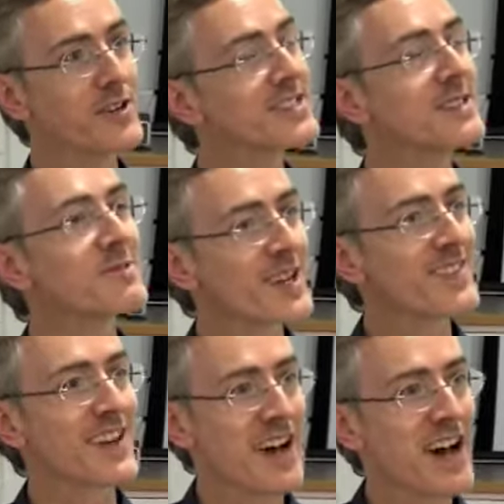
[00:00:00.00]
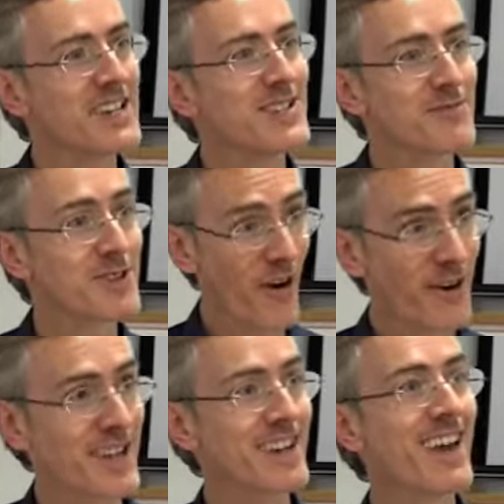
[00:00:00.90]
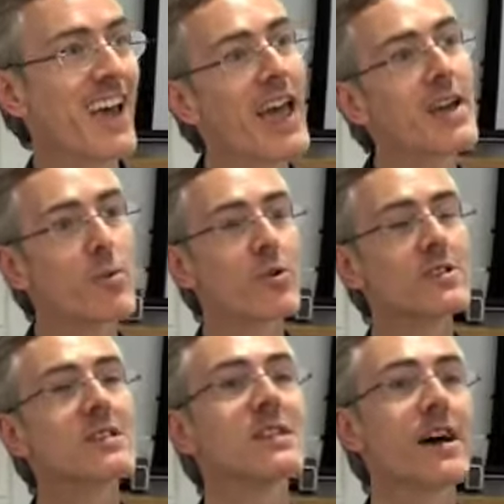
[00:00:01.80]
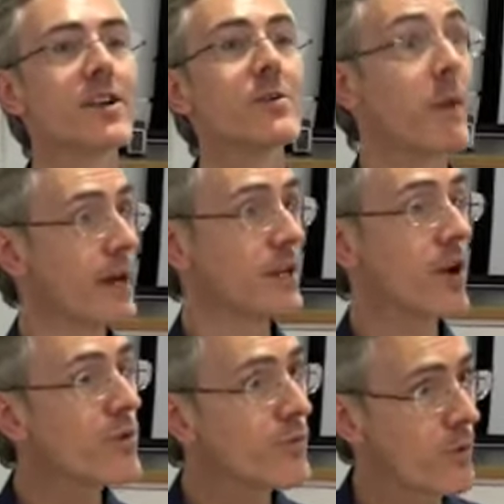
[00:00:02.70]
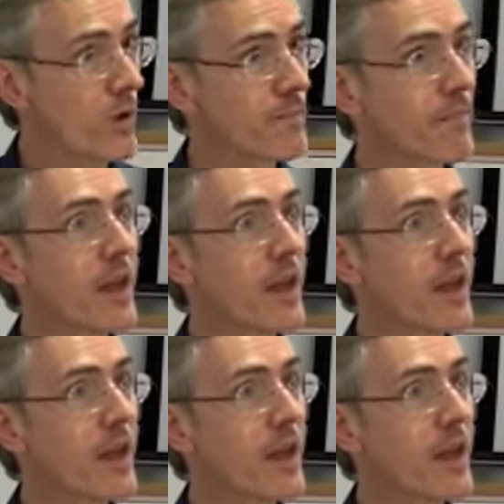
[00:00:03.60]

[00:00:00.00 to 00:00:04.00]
It seems like the kind of target a world designer might go for,